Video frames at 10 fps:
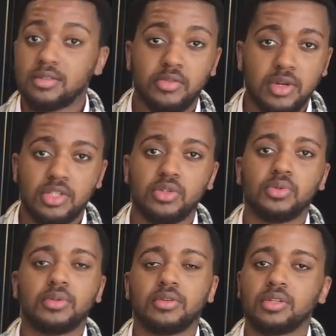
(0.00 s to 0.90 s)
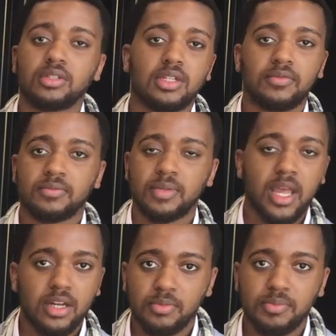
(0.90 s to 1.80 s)
greet you, they're gonna give
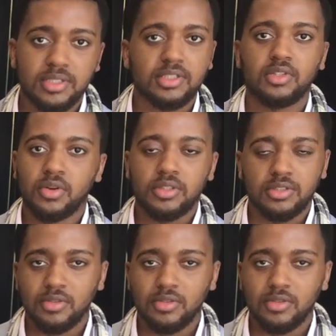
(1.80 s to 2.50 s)
hand out business cards,